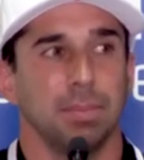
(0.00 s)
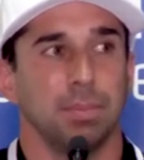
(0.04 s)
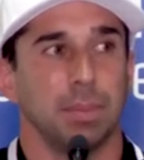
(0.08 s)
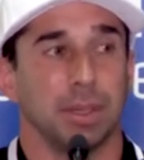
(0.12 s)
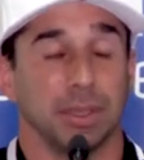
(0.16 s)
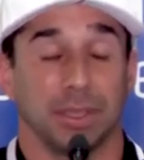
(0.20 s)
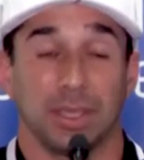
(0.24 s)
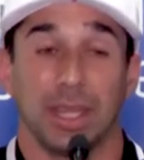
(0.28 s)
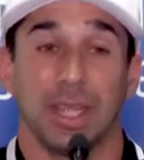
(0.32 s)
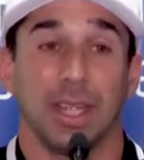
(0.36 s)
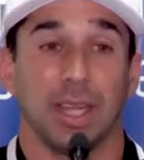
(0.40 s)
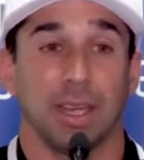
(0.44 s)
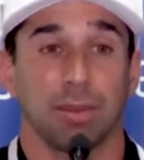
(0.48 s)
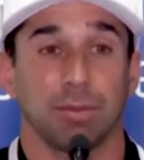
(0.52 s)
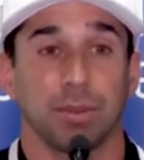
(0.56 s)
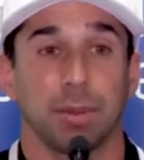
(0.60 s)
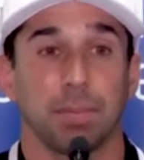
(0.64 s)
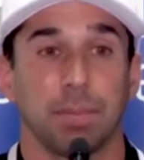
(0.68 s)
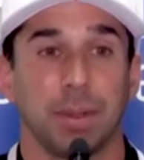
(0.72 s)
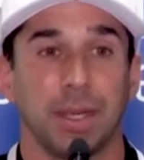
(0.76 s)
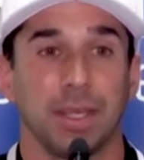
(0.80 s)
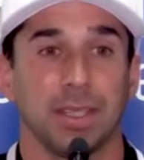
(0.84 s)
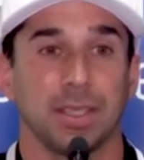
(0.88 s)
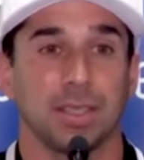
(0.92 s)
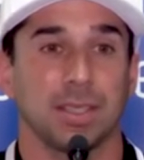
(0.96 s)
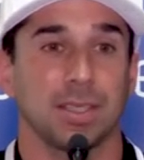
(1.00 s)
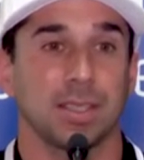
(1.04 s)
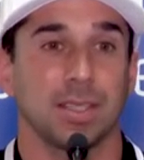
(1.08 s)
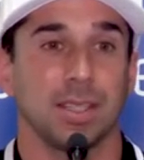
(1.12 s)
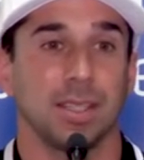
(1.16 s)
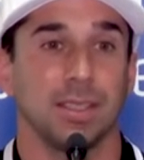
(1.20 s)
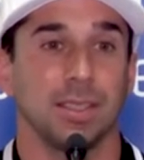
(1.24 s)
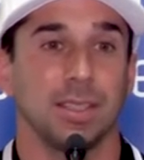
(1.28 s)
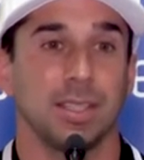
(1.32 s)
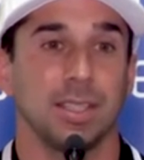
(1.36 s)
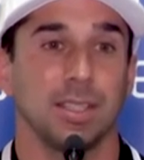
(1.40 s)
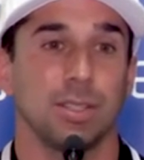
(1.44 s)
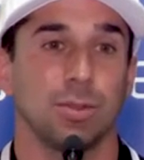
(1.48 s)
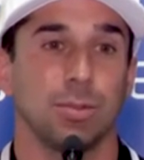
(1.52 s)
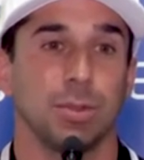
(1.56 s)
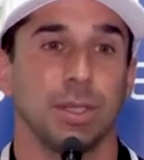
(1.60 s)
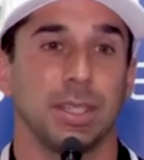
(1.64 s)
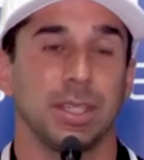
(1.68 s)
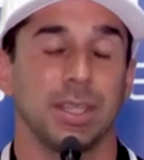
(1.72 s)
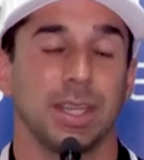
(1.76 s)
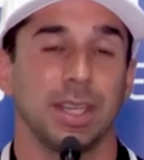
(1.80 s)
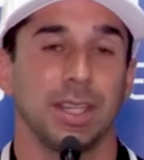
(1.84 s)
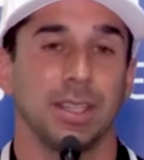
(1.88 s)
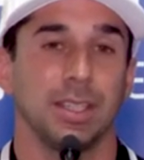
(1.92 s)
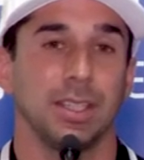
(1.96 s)
But they have the pace, and this
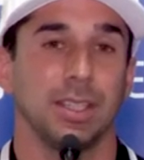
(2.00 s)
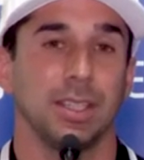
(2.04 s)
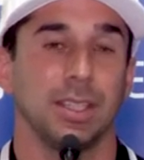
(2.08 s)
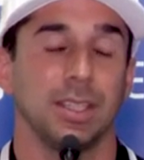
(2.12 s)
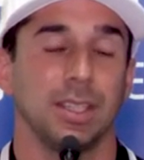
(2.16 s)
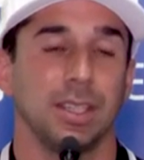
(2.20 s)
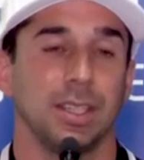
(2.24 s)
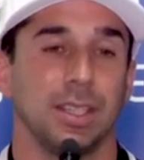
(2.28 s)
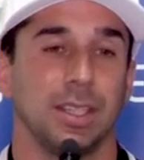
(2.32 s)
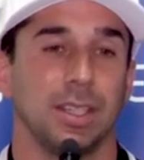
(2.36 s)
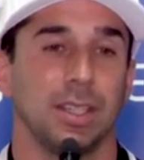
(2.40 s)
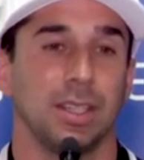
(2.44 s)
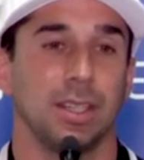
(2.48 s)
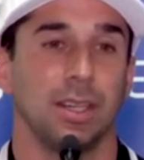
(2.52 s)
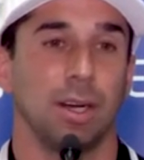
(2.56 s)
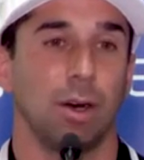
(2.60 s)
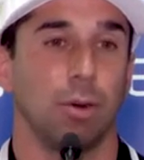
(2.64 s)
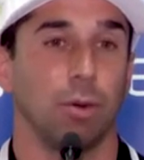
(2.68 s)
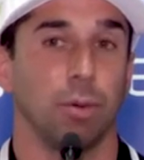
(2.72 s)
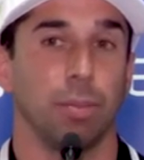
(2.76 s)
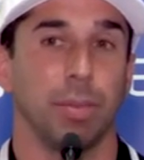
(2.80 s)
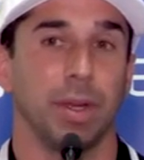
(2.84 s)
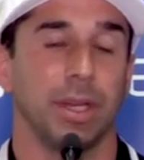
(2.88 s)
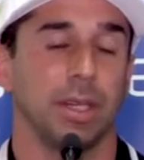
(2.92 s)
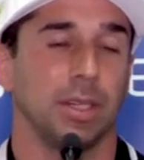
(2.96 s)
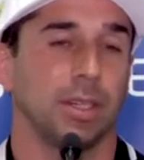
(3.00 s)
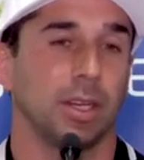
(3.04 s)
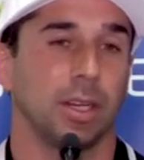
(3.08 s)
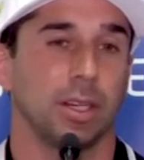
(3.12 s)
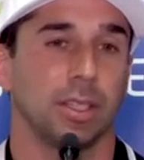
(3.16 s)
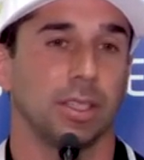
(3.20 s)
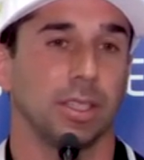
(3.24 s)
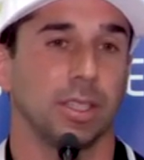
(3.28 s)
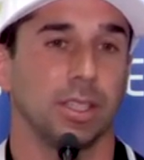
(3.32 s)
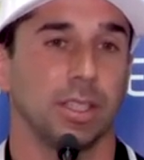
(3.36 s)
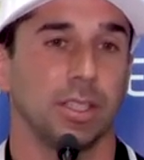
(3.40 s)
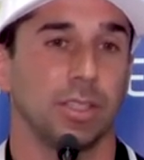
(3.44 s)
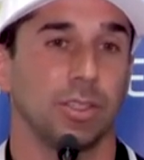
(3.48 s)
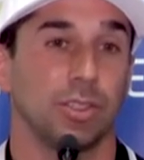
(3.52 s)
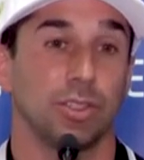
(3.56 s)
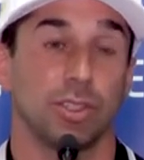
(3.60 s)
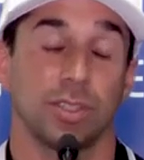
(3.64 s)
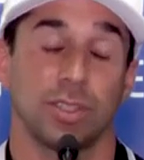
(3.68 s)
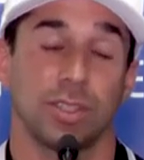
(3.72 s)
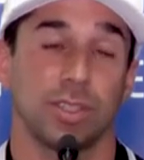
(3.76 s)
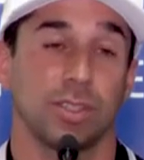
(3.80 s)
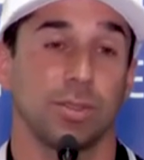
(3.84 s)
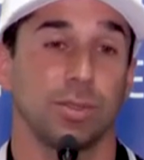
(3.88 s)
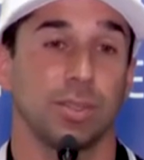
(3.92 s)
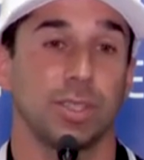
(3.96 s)
weekend uh, our main target is
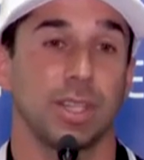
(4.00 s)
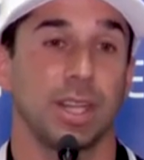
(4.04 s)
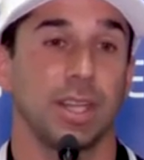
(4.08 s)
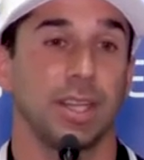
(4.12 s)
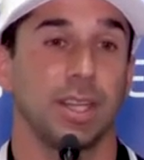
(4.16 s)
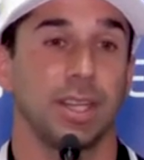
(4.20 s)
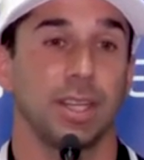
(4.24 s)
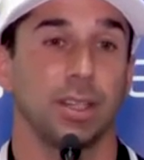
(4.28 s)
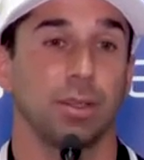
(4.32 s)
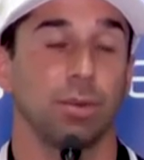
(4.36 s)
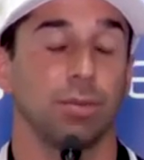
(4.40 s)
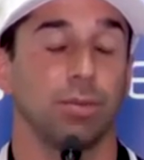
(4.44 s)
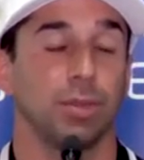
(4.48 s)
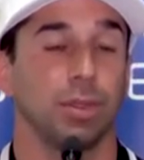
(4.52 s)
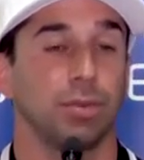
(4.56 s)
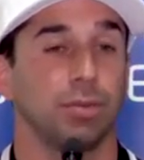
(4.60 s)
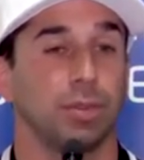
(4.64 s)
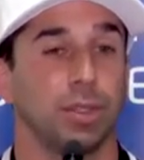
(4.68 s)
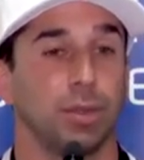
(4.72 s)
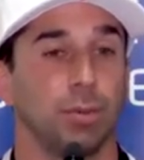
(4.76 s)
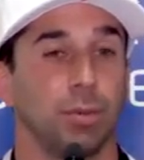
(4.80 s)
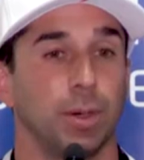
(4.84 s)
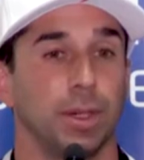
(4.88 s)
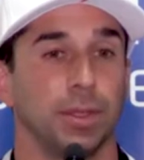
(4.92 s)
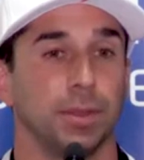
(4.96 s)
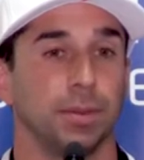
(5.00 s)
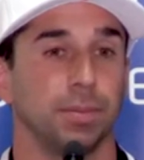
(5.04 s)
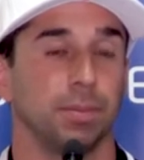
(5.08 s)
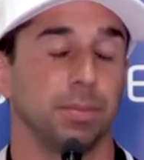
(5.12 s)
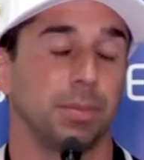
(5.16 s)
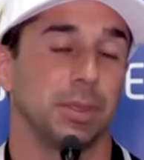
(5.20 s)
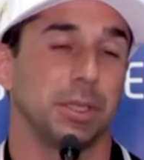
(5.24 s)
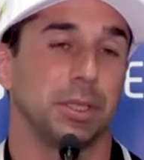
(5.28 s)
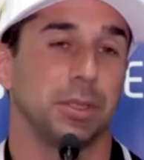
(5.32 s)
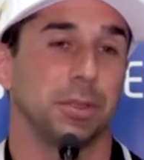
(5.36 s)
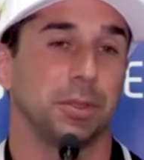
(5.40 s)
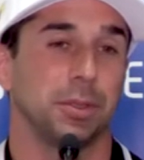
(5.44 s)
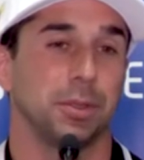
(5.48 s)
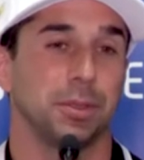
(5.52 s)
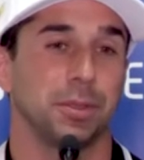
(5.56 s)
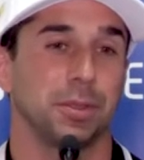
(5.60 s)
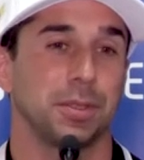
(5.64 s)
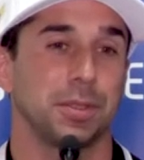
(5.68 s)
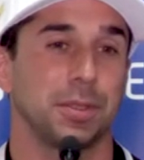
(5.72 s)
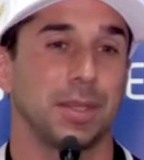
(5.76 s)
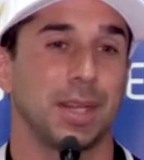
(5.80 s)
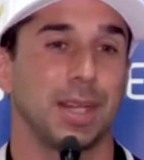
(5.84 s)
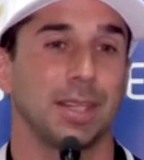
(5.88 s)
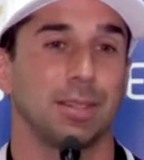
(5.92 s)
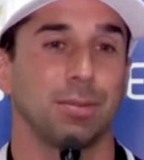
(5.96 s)
just to stay ahead of 51
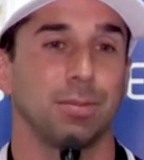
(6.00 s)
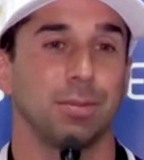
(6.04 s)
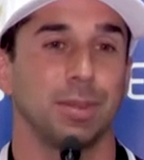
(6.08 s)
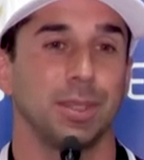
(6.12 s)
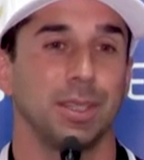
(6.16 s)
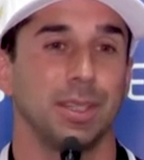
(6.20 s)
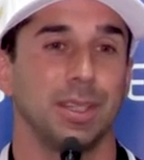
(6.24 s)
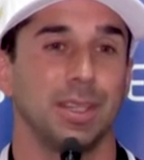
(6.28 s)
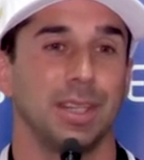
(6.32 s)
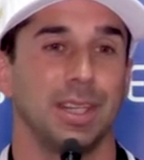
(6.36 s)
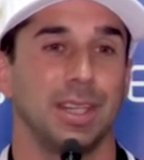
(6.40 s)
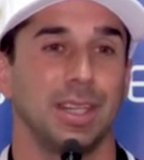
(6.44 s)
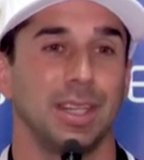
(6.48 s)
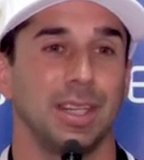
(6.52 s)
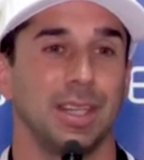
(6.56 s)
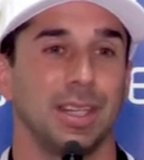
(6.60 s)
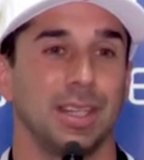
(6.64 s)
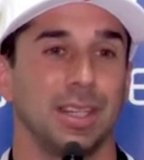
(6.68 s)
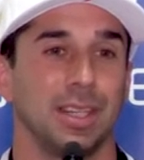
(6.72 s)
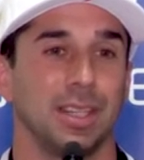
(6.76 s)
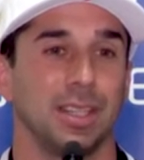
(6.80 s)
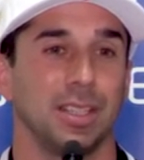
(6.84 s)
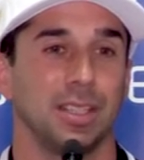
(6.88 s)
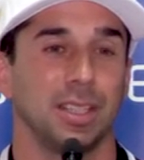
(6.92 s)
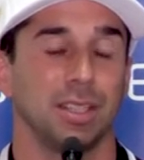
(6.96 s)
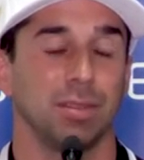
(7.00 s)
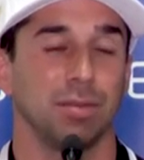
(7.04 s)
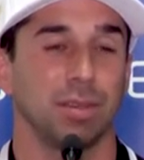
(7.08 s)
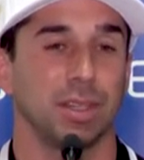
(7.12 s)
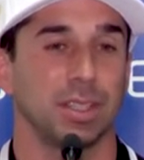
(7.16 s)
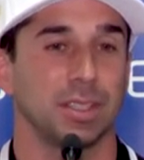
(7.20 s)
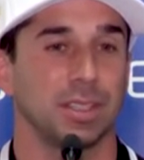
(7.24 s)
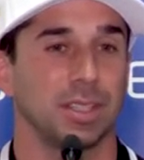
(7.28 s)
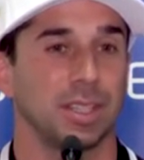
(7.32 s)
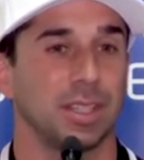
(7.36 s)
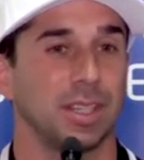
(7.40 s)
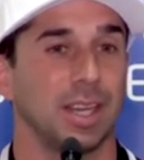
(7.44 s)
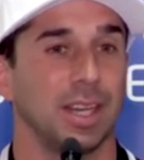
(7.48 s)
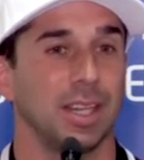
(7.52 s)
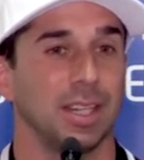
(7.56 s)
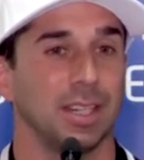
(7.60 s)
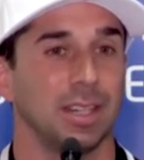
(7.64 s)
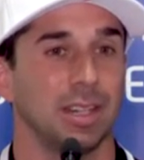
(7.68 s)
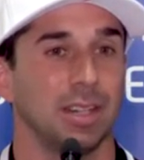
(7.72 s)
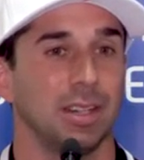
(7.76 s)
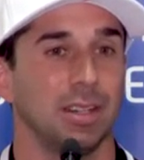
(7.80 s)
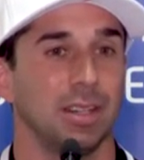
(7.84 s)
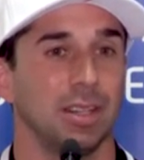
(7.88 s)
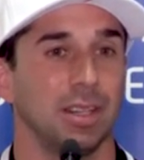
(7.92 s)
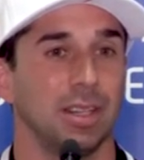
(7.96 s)
because that will uh, give us the
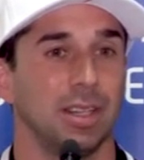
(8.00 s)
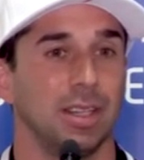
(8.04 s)
title